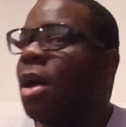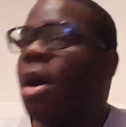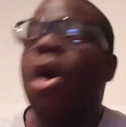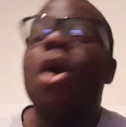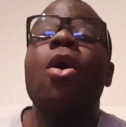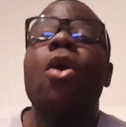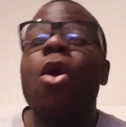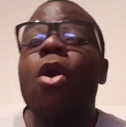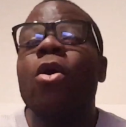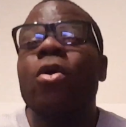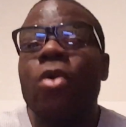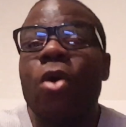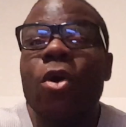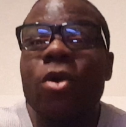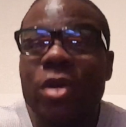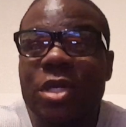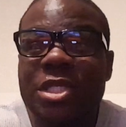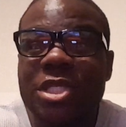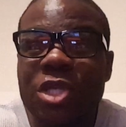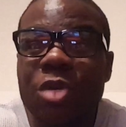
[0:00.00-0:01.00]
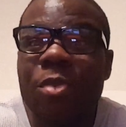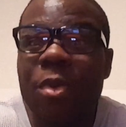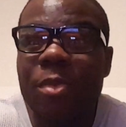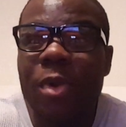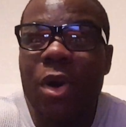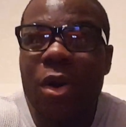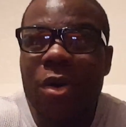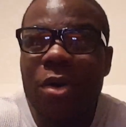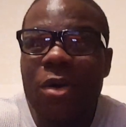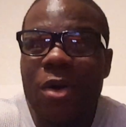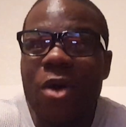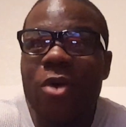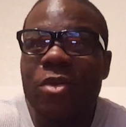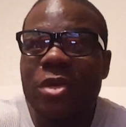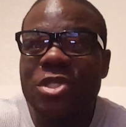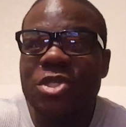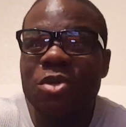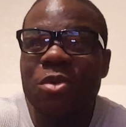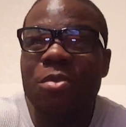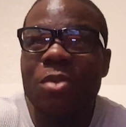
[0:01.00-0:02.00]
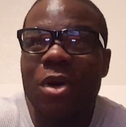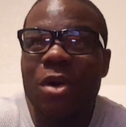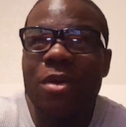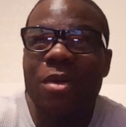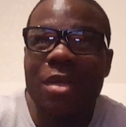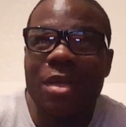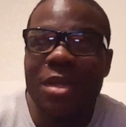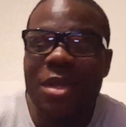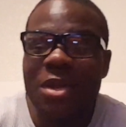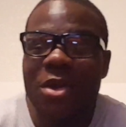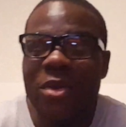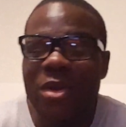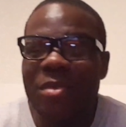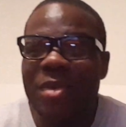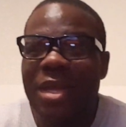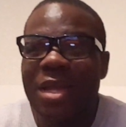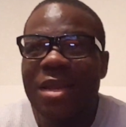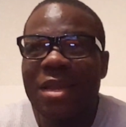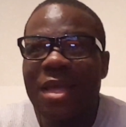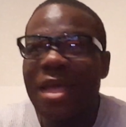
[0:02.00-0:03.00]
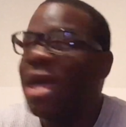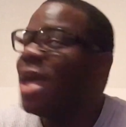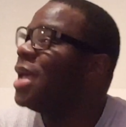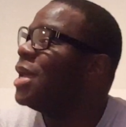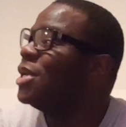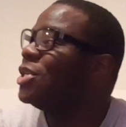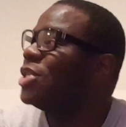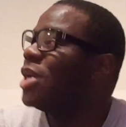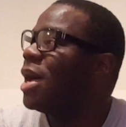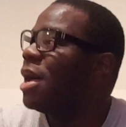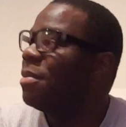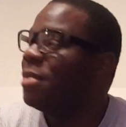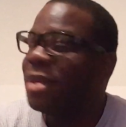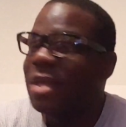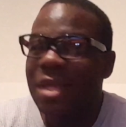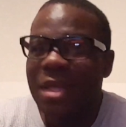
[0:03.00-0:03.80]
Or the Super Bowl. You know what I mean? Hey, good job.